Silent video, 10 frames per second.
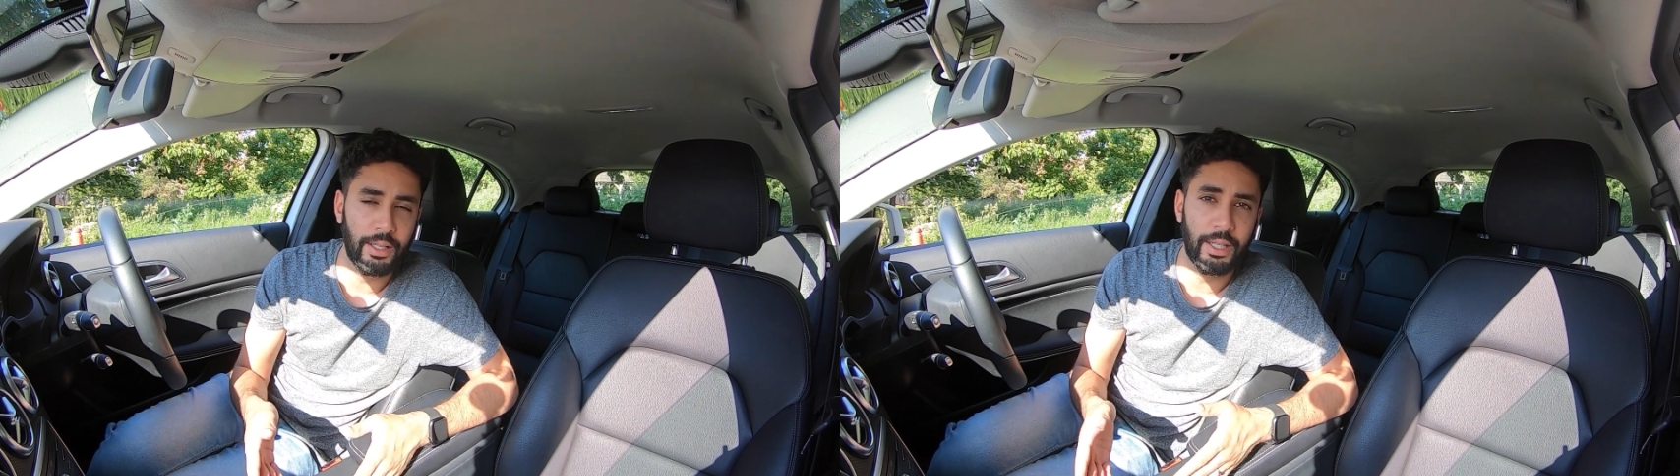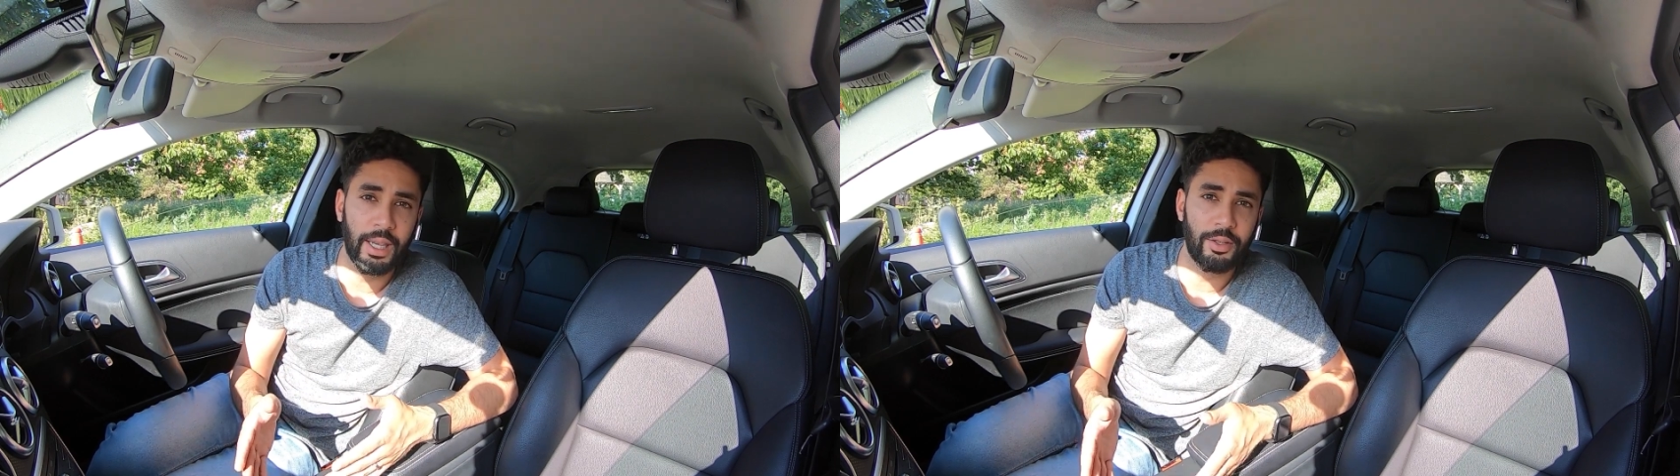
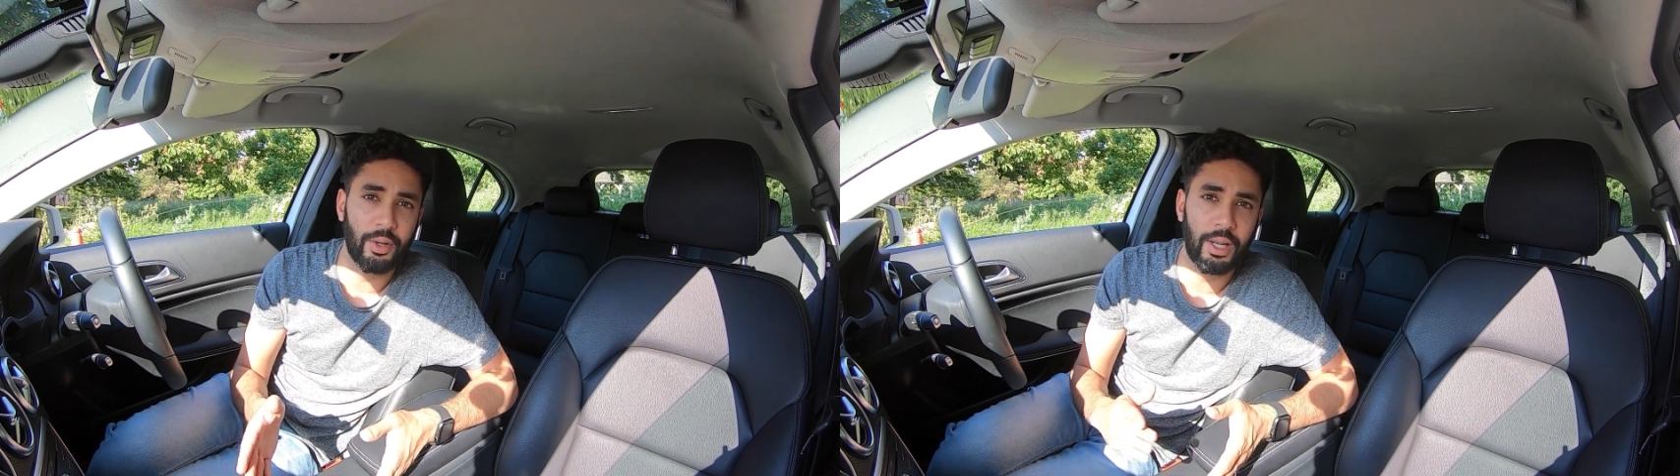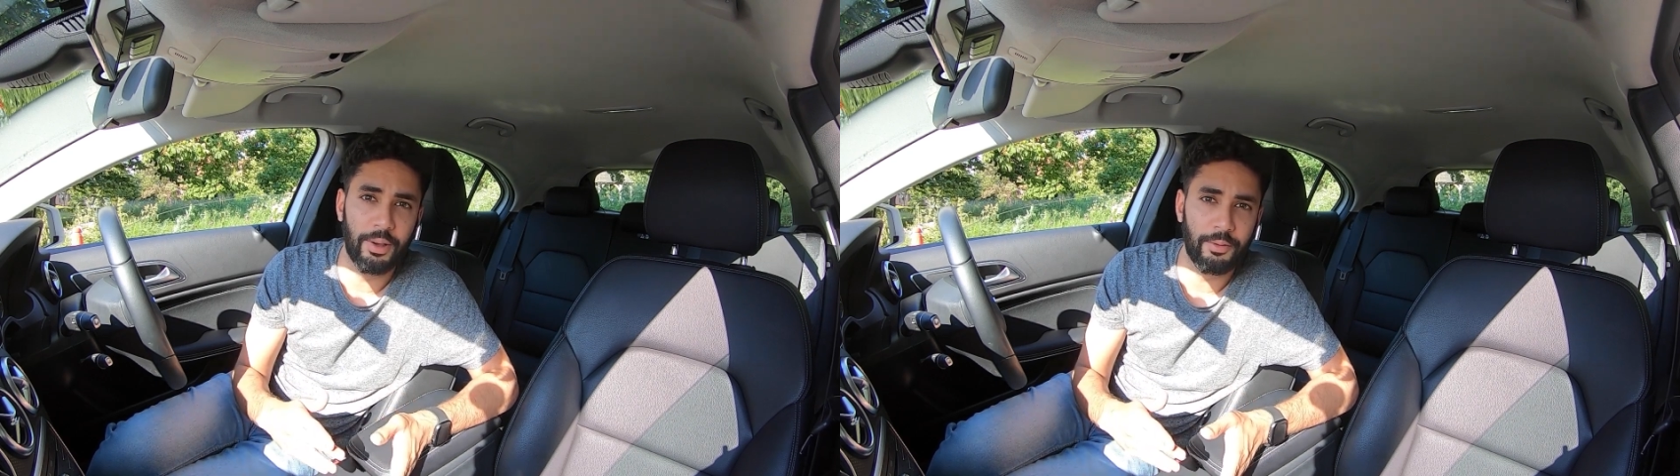and you get
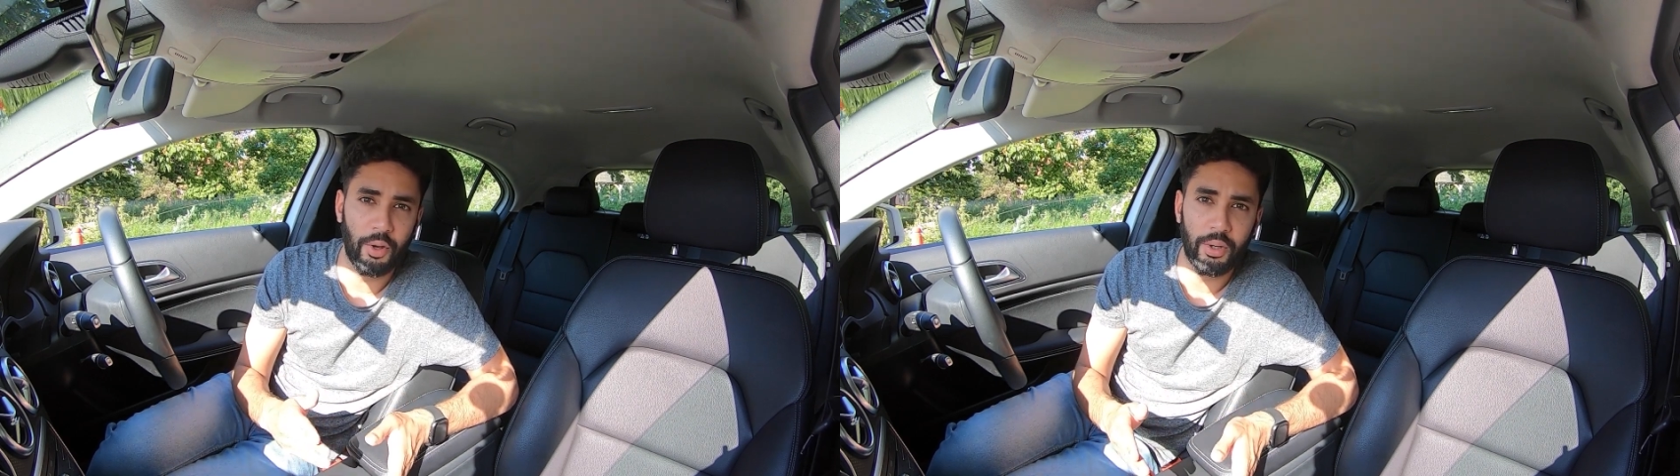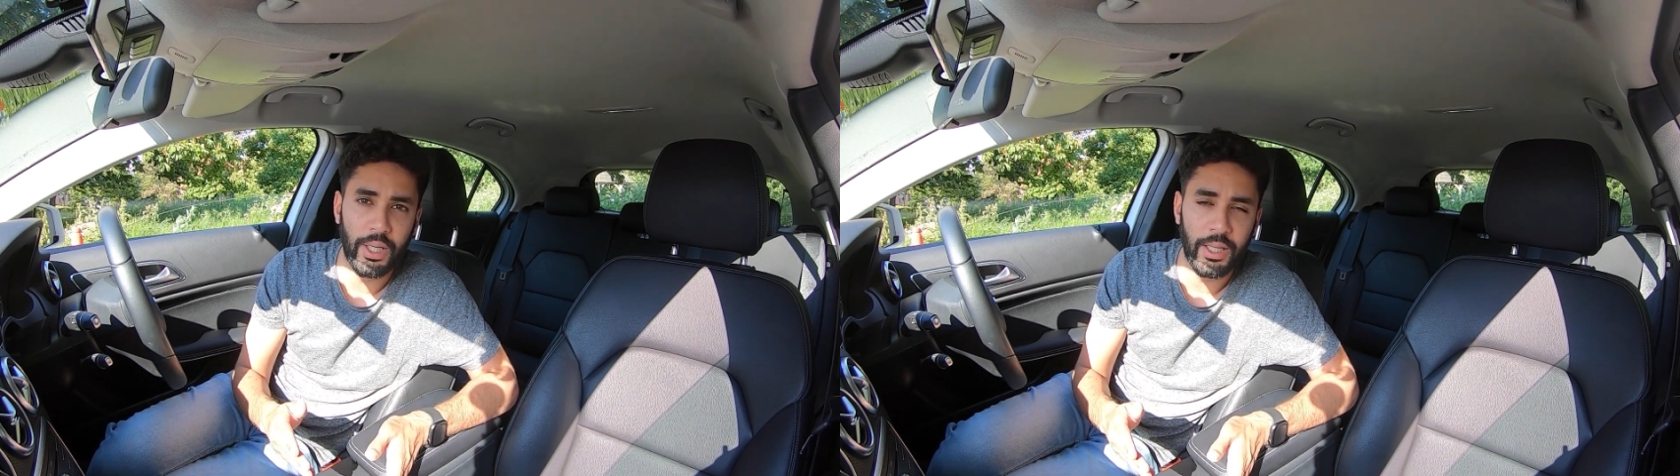into a left
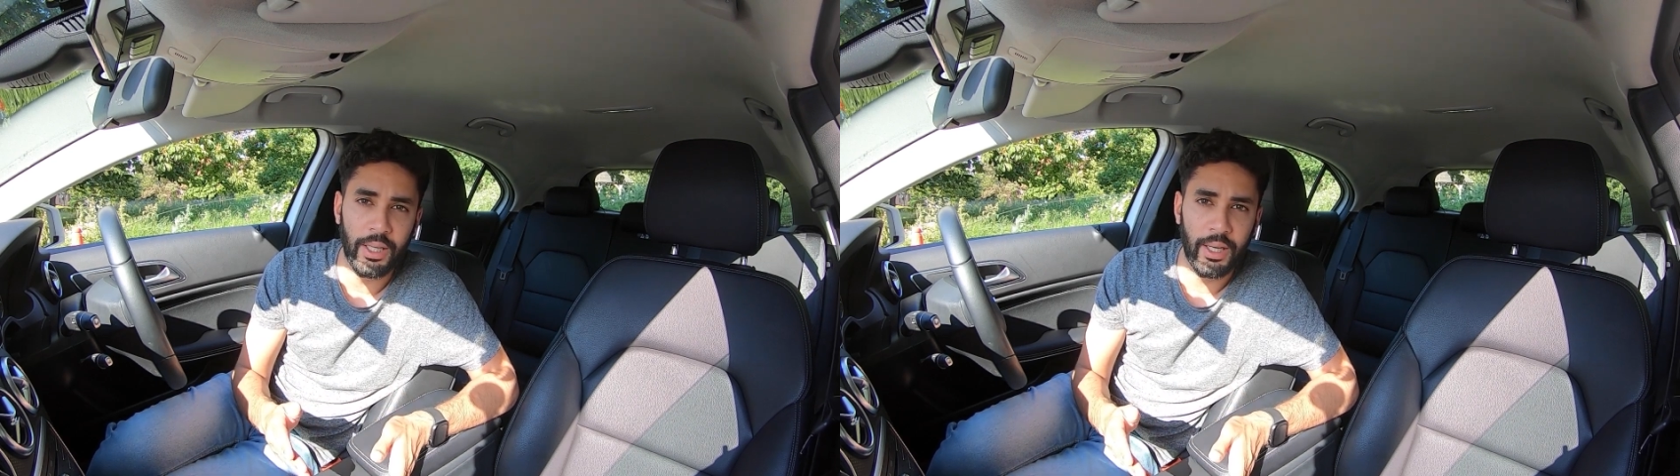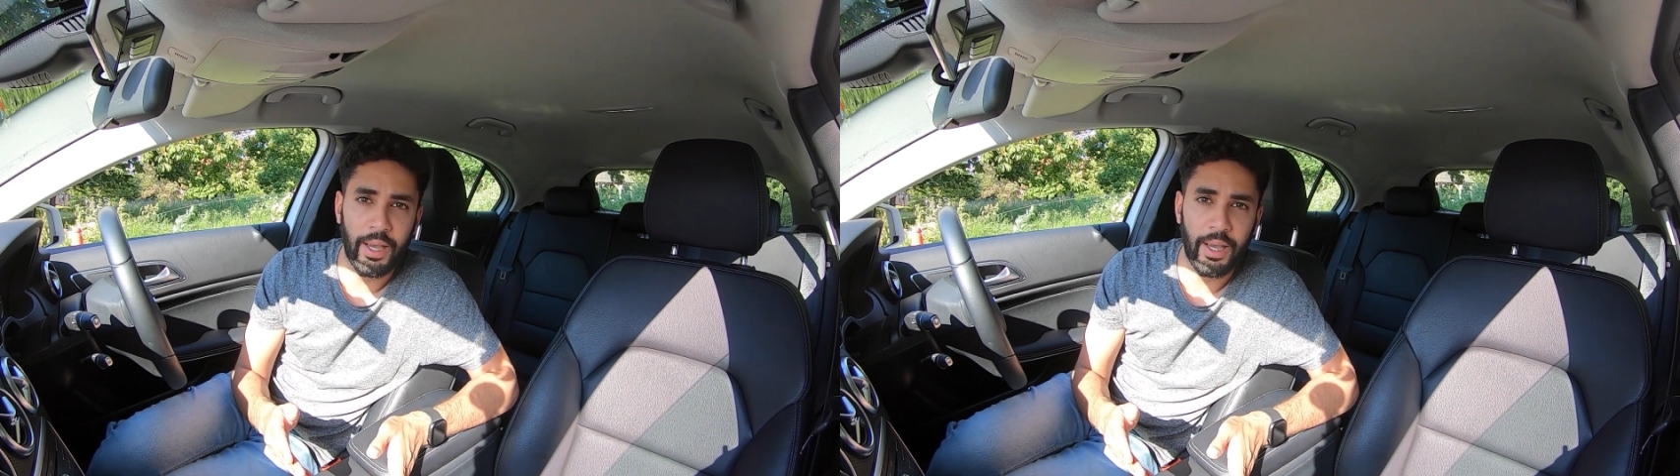only